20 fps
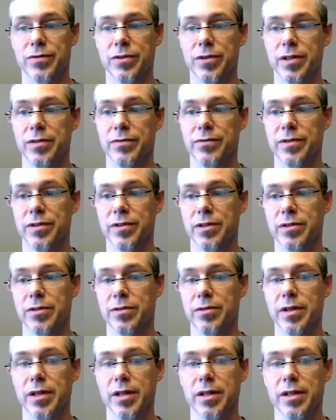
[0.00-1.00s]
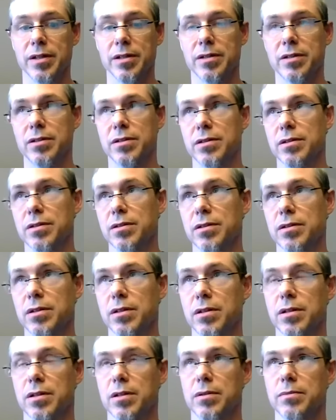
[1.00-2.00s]
for infinite arrays,
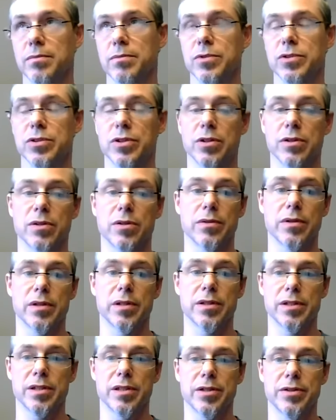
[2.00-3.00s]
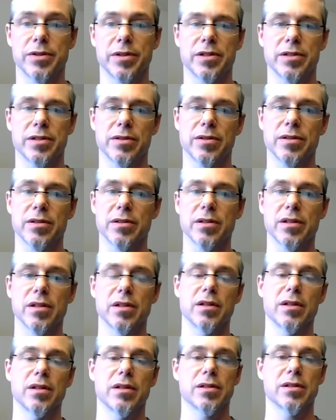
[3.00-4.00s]
which are Laurent series. So this is
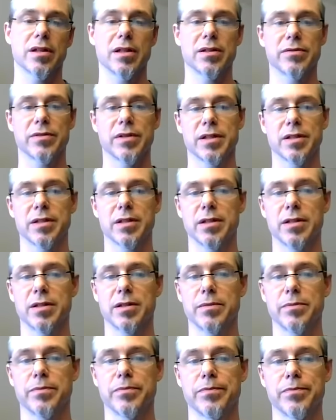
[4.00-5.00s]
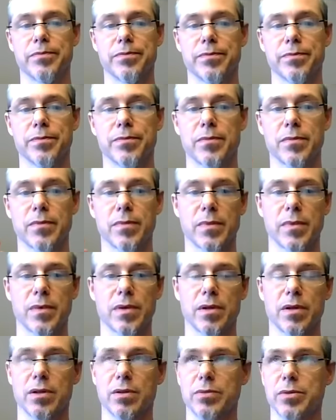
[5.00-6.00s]
kind of like
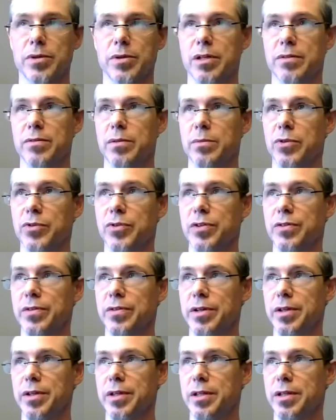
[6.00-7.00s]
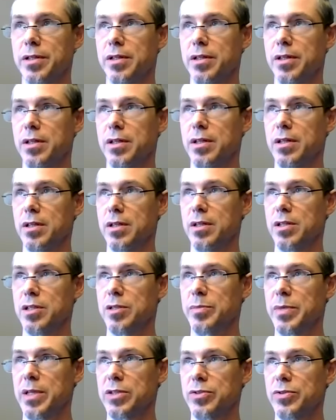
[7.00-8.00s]
where you have a multivariate
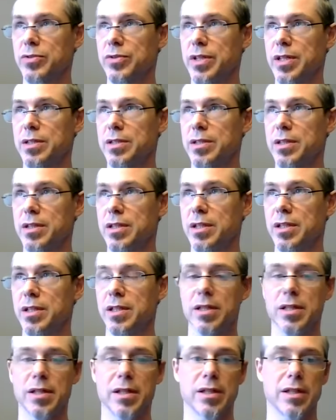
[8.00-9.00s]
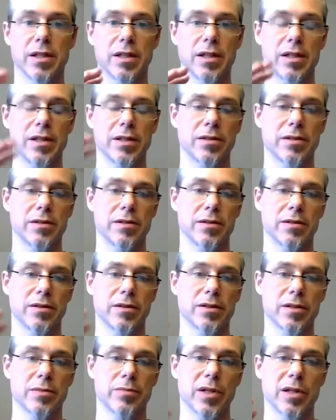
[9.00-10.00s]
spectral density and
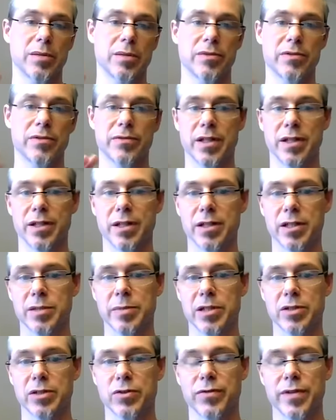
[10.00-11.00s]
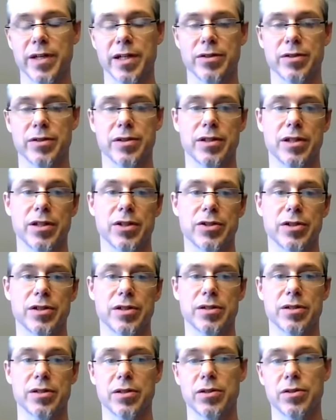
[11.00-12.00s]
there's a problem of getting a spectral
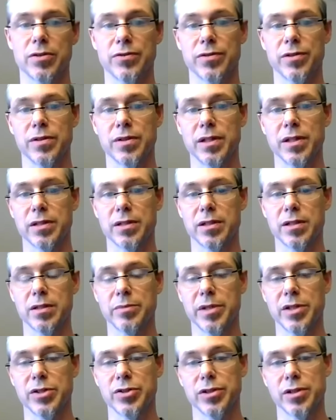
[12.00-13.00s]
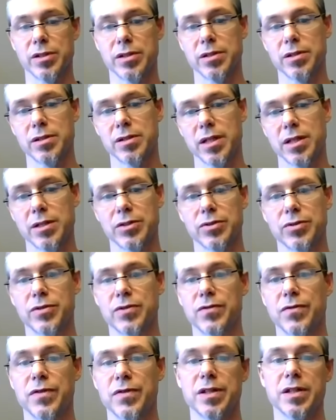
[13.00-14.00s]
factorization. So if you let the dimension tend to
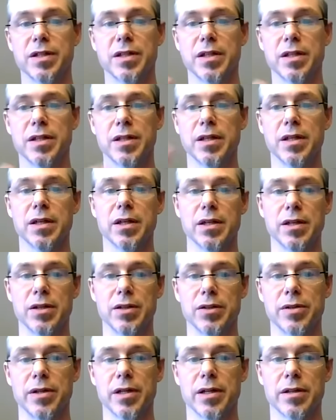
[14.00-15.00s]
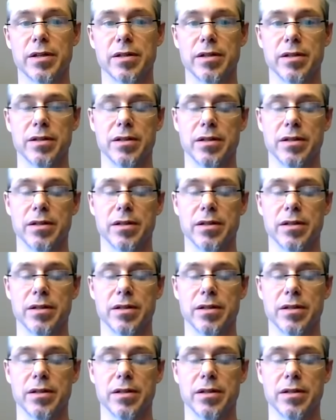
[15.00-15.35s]
infinity, you get